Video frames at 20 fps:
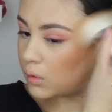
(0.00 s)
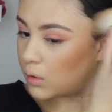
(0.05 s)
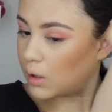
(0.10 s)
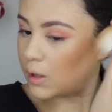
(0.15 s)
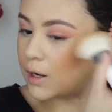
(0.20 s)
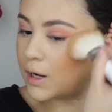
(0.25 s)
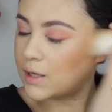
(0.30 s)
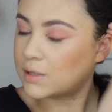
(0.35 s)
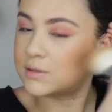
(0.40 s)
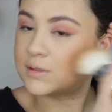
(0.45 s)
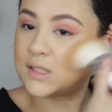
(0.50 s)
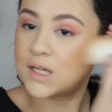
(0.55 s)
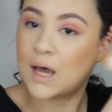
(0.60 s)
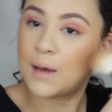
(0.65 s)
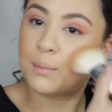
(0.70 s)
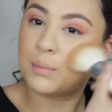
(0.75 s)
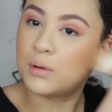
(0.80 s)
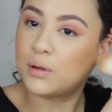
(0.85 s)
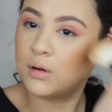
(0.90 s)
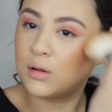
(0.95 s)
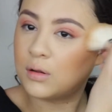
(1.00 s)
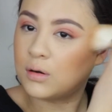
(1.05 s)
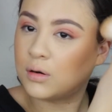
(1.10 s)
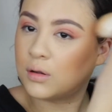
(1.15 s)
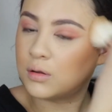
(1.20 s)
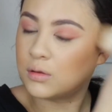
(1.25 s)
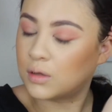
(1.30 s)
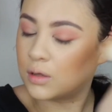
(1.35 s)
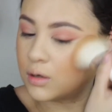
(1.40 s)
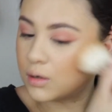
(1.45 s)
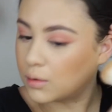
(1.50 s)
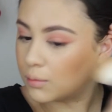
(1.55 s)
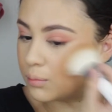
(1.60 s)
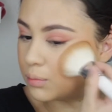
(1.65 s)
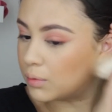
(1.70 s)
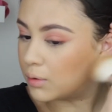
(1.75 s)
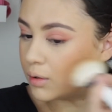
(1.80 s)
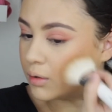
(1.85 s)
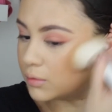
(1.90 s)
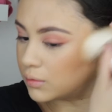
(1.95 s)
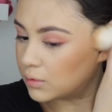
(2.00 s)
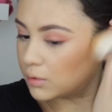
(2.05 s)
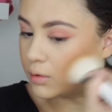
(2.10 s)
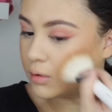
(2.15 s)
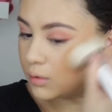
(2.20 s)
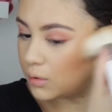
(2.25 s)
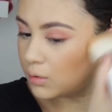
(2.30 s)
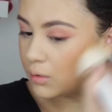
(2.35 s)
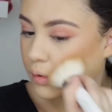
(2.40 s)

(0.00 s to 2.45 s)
I like tap it in and then I blend it